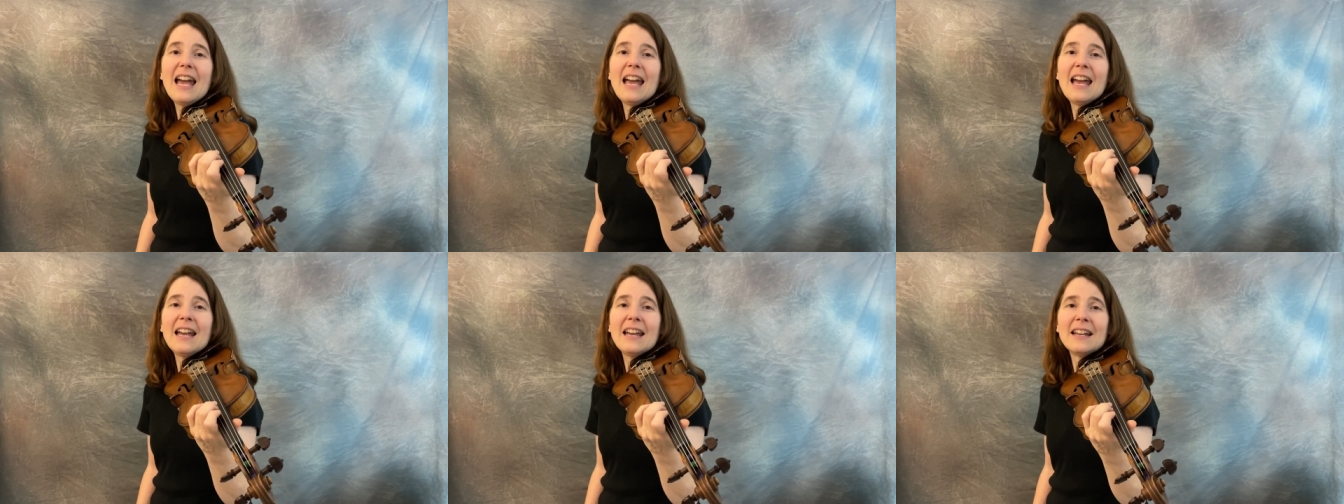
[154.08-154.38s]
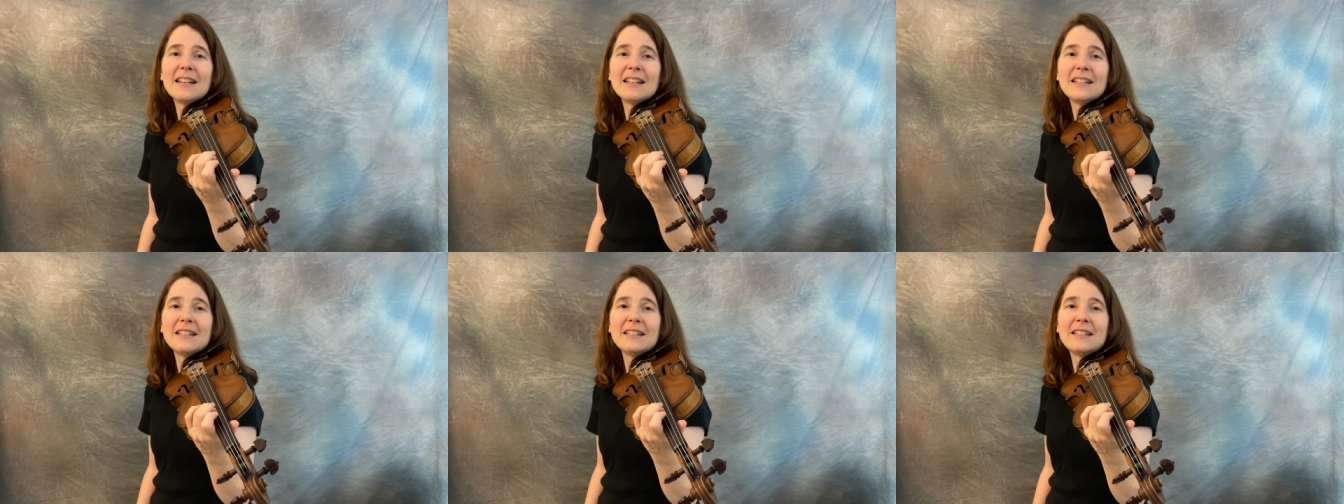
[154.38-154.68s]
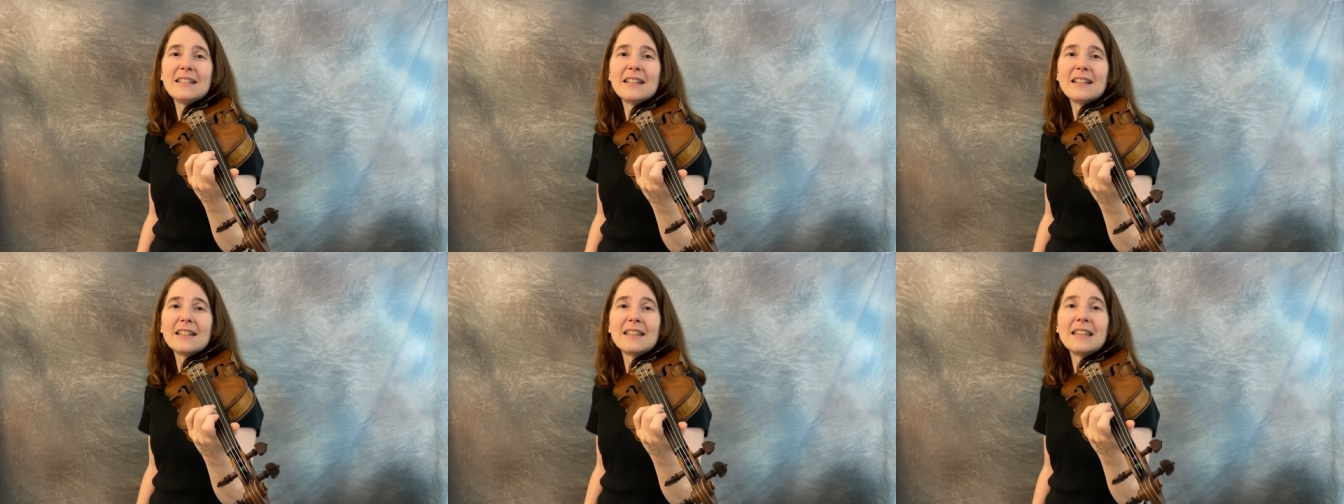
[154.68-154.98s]

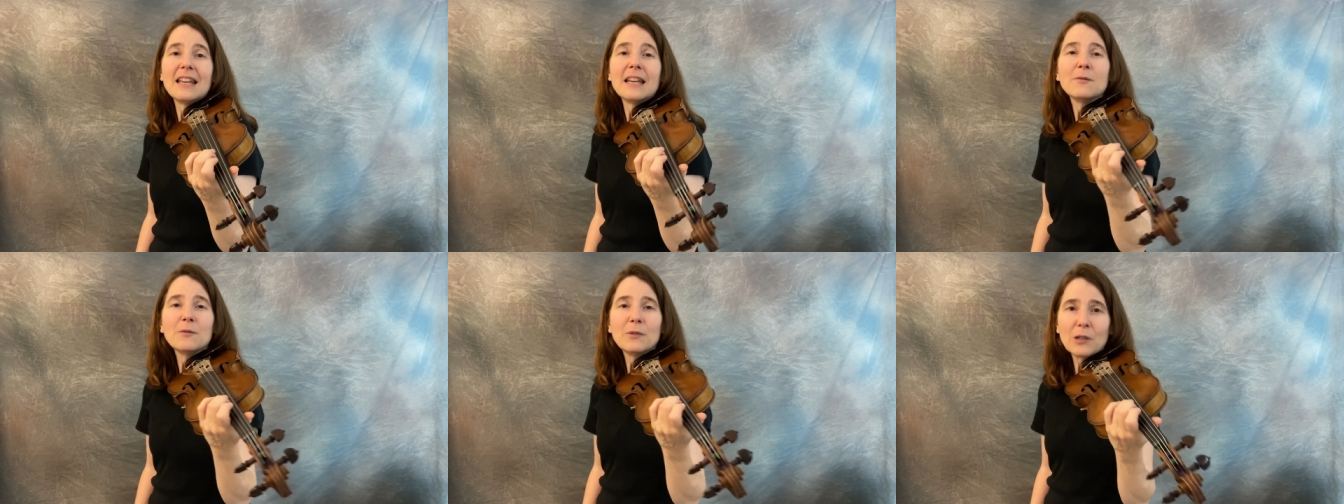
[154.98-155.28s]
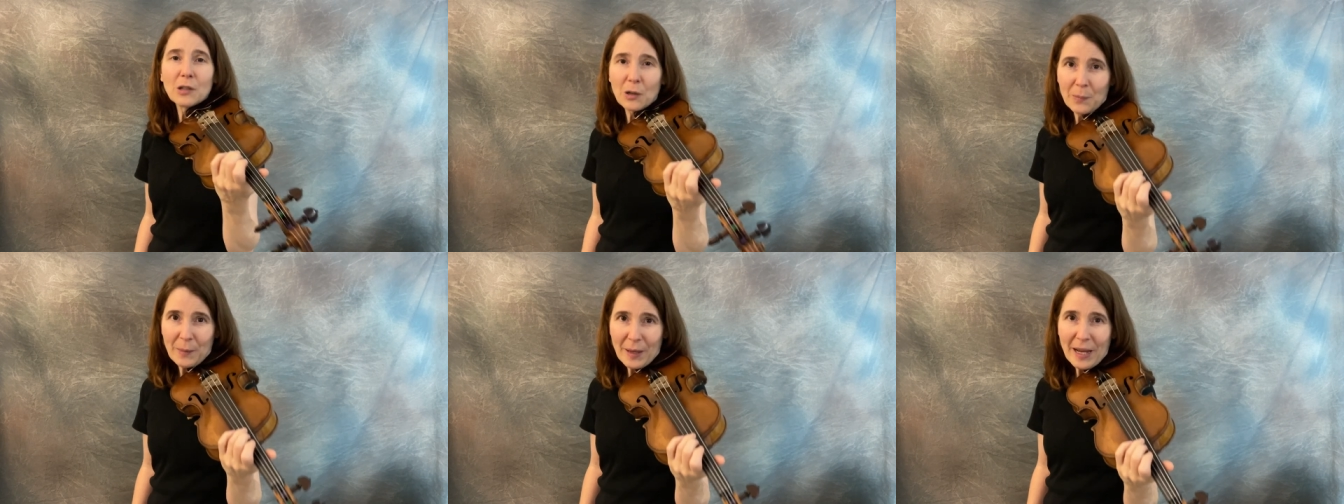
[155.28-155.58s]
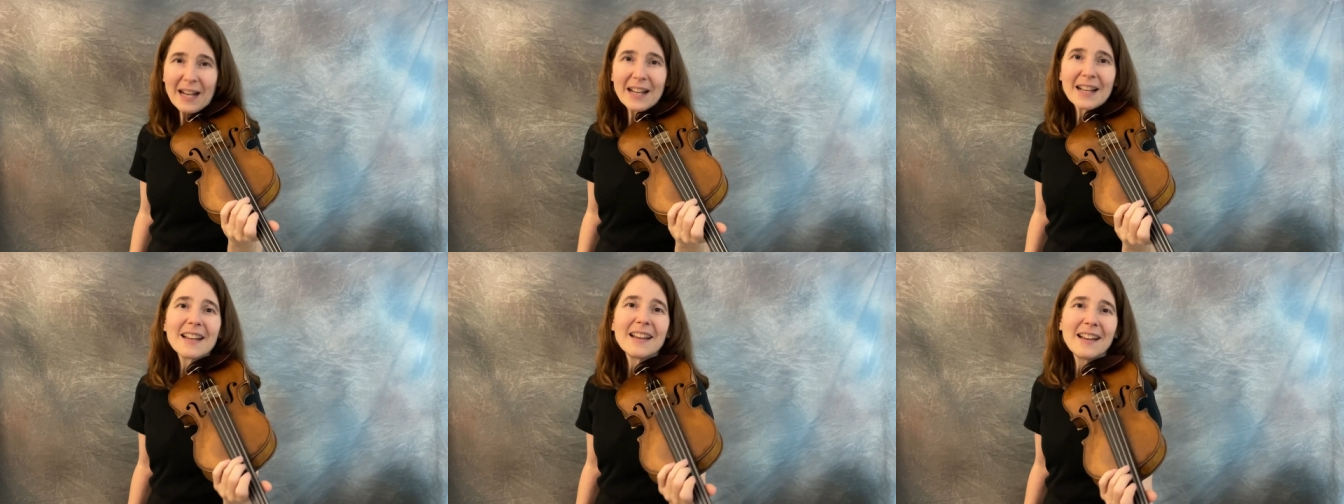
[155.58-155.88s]
and then we'll go
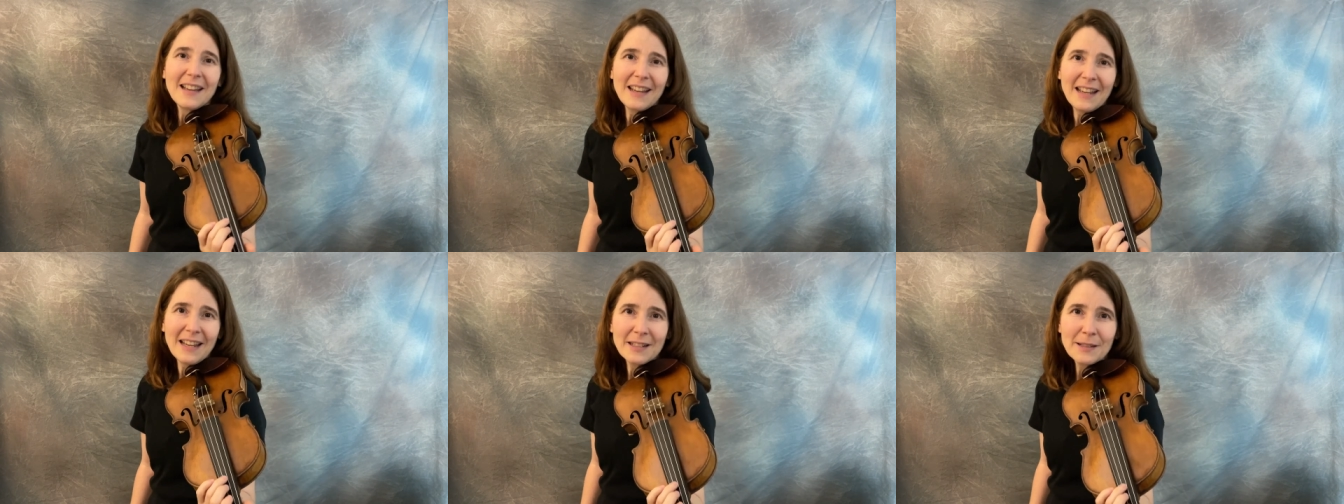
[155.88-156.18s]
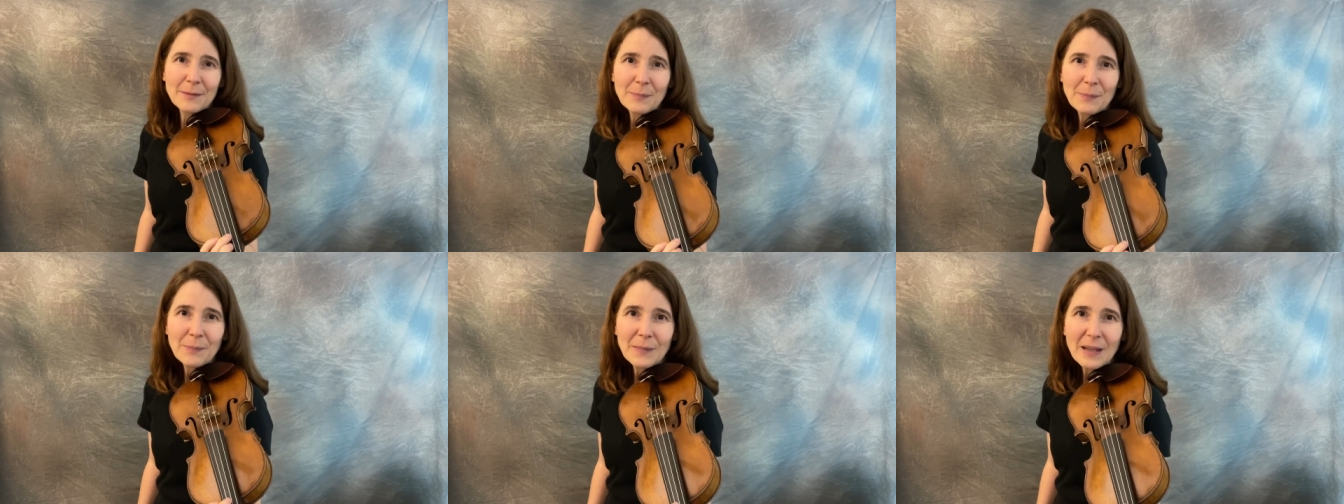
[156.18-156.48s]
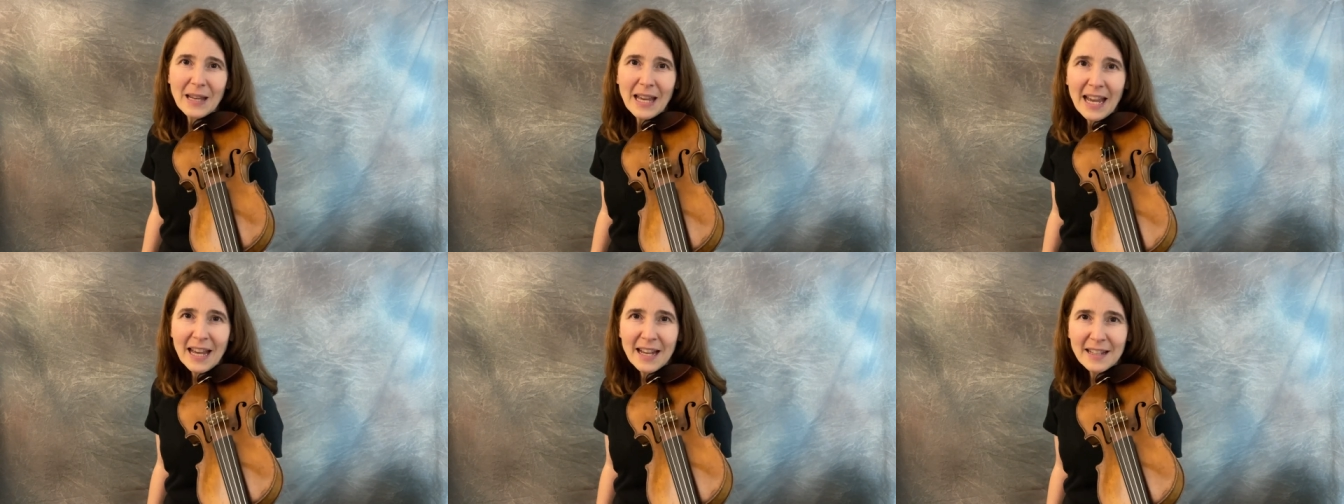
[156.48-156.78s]
back and
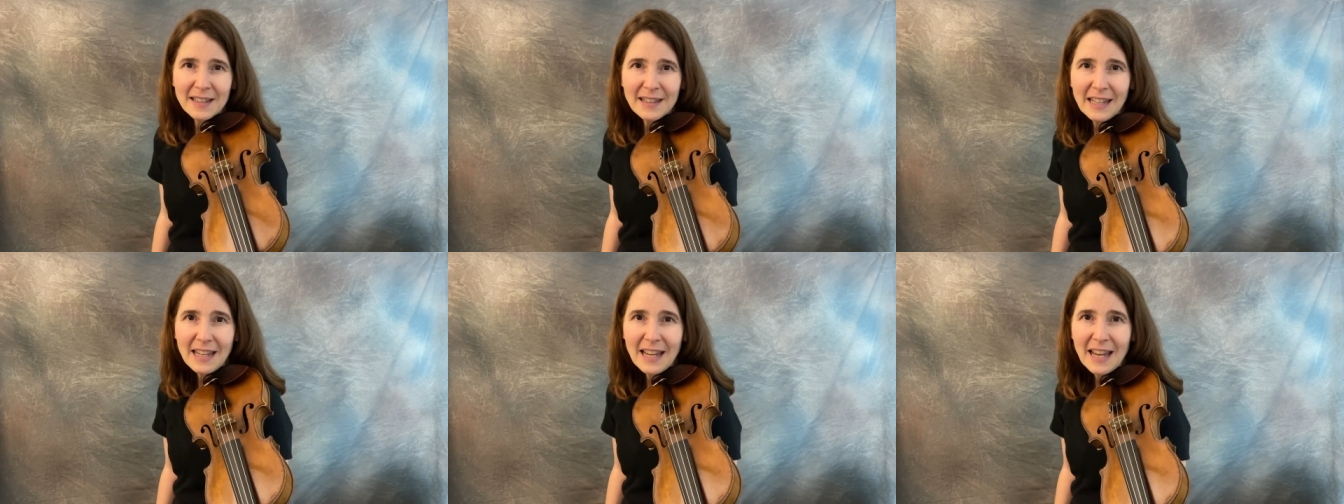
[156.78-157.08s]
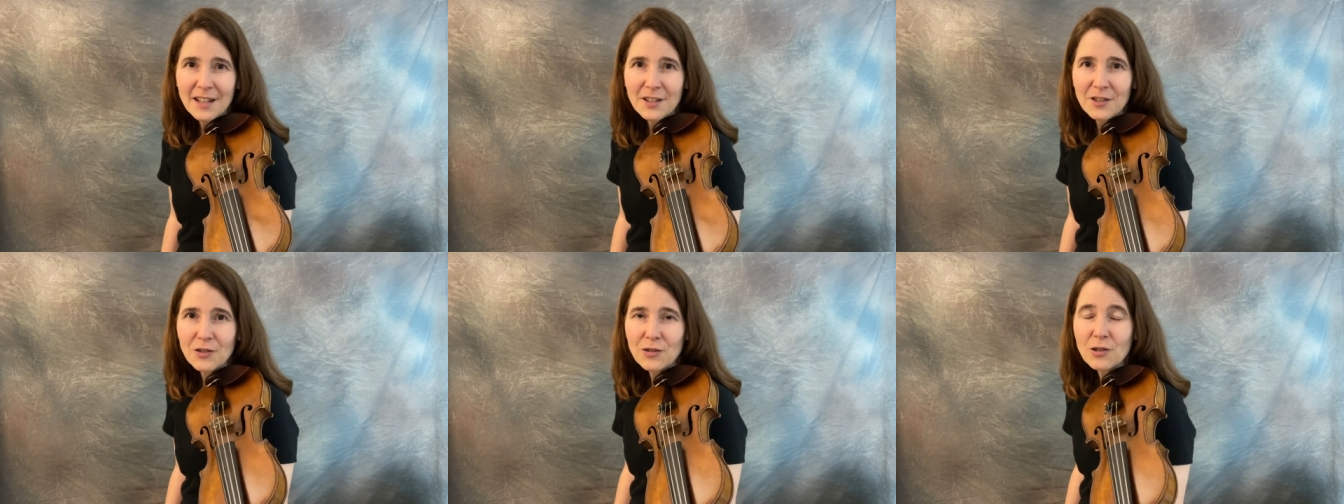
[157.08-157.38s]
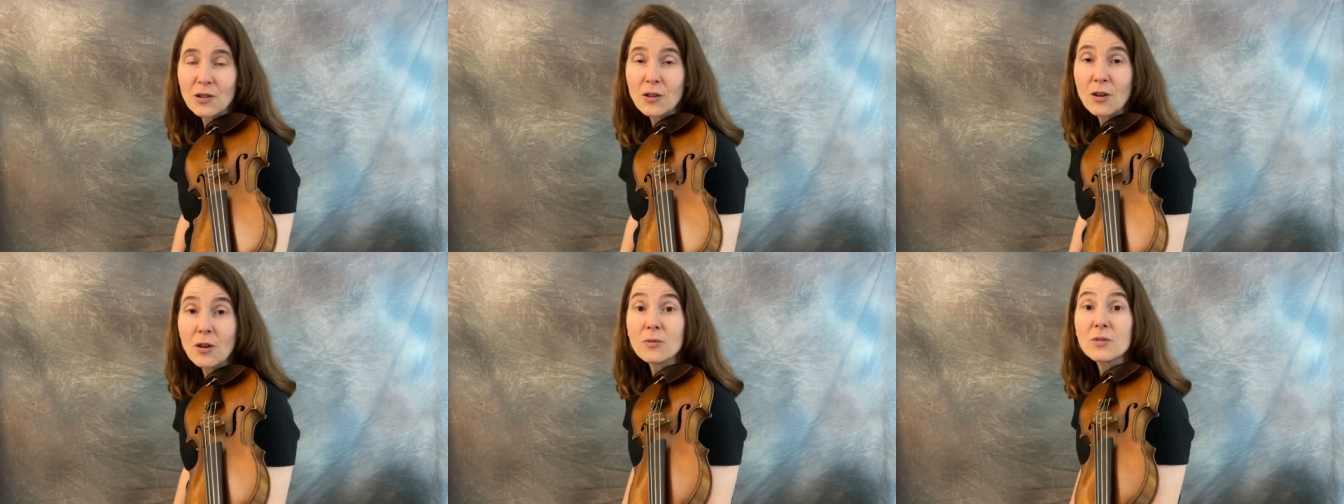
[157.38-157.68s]
add the
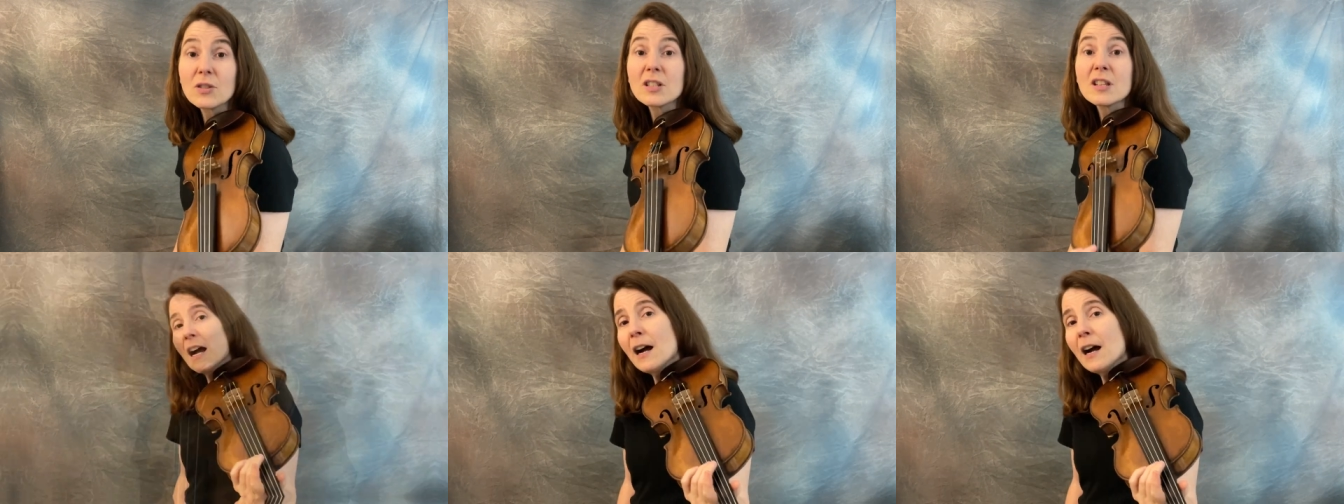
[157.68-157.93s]
extra notes.